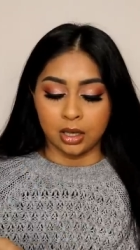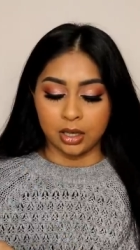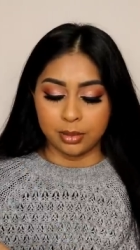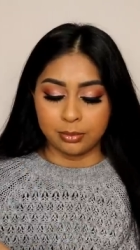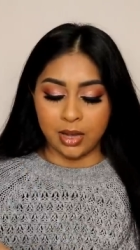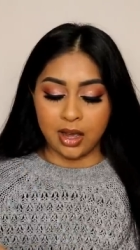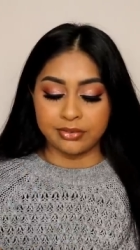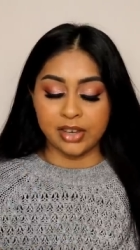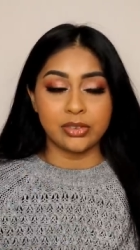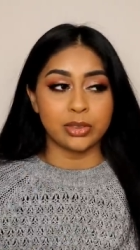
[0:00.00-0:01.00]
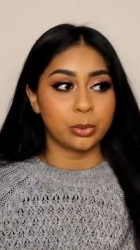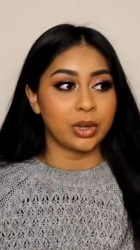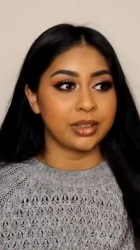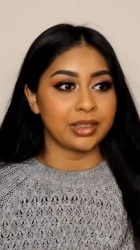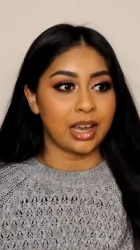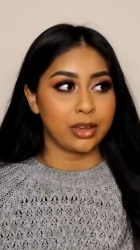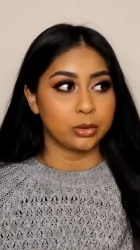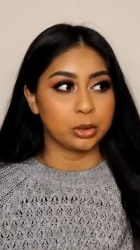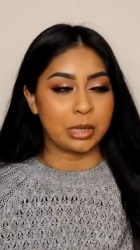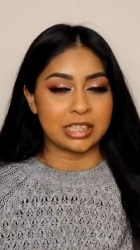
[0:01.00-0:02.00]
Um, I found the one that I
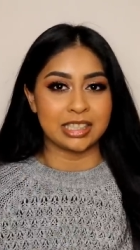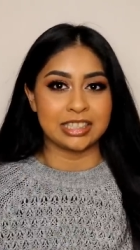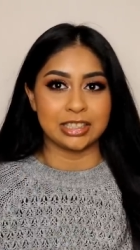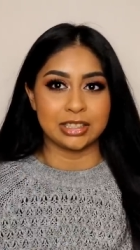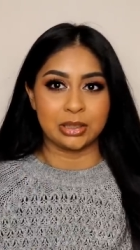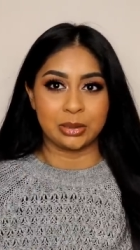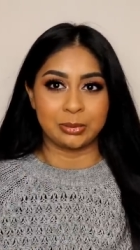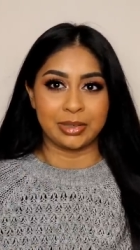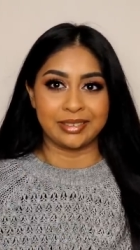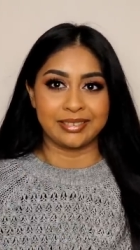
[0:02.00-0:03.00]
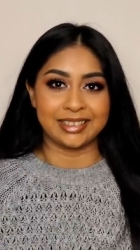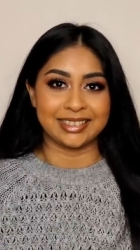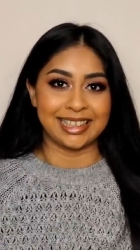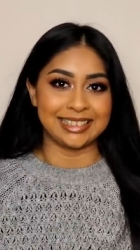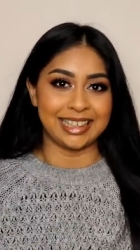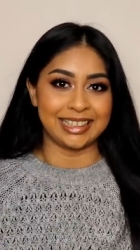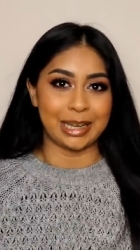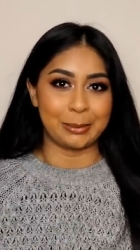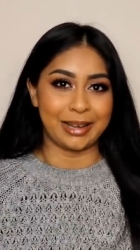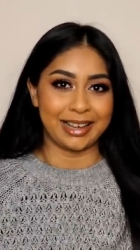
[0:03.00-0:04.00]
thought my sister stole, by the way, so I take
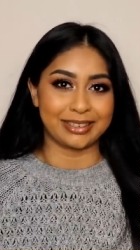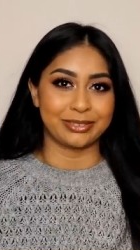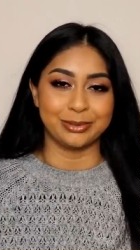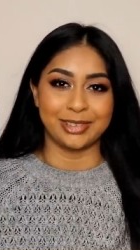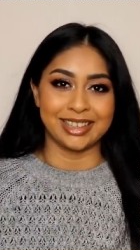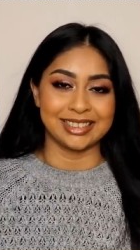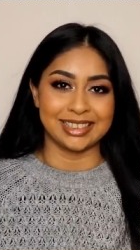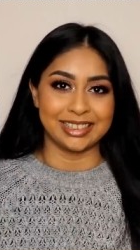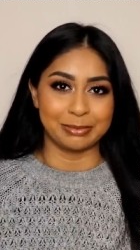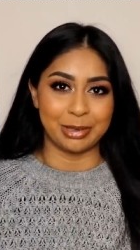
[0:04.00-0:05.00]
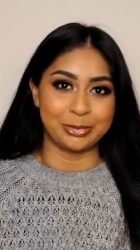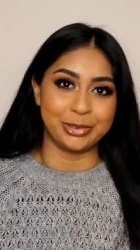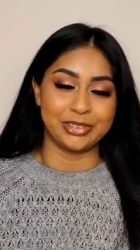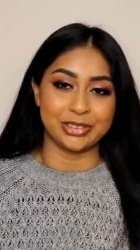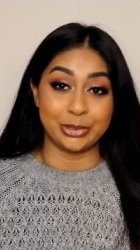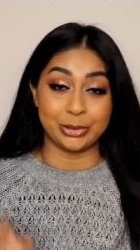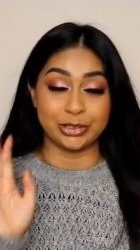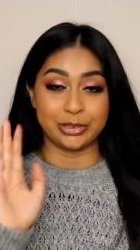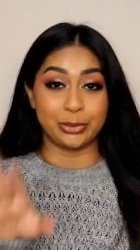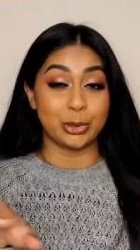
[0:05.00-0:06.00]
that back from what I said in my previous
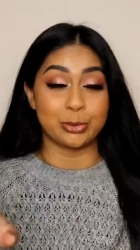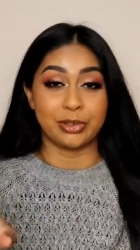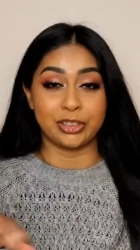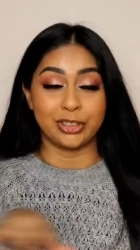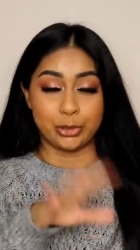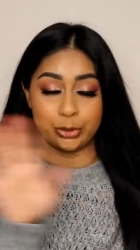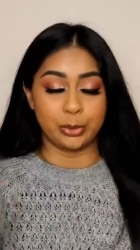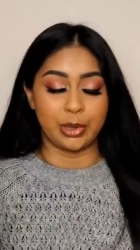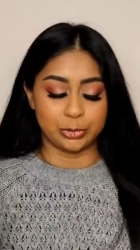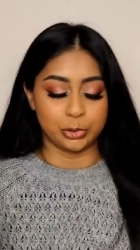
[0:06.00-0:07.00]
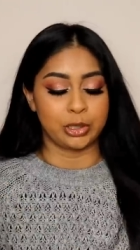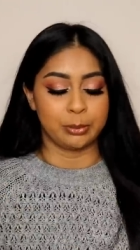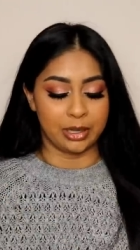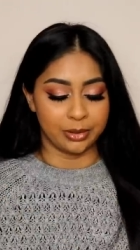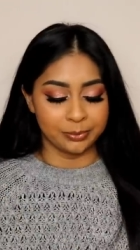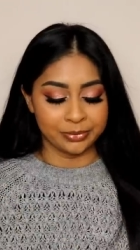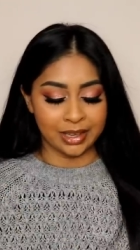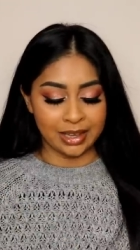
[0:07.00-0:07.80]
tutorials. If you watch my videos, you know what I'm talking about.